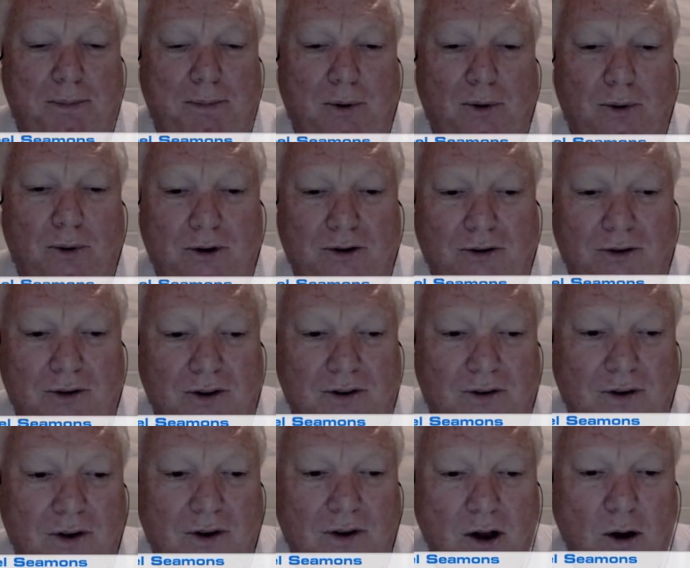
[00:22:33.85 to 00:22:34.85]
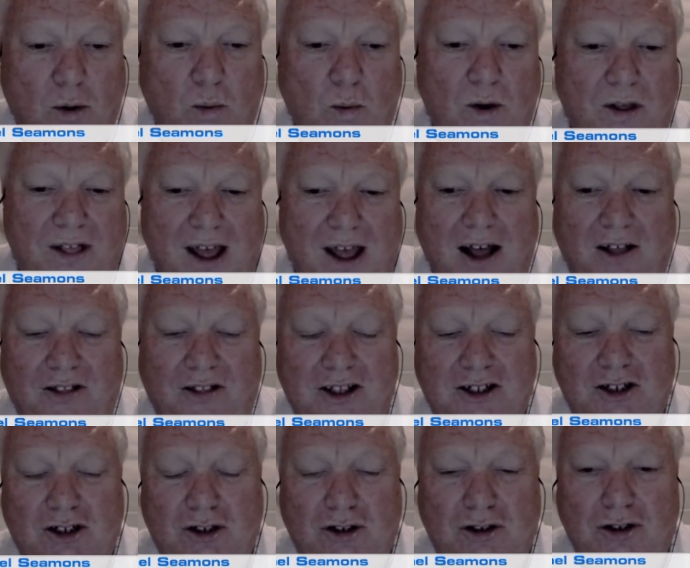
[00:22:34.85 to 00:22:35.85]
portraits without the
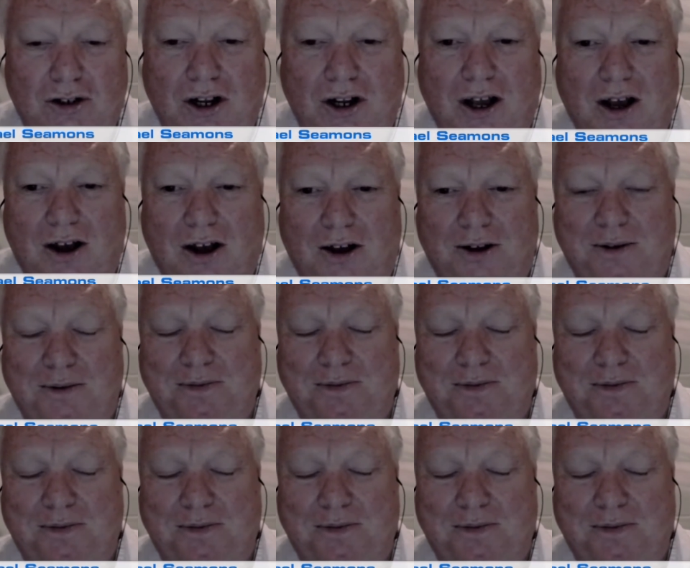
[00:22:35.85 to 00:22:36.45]
studio.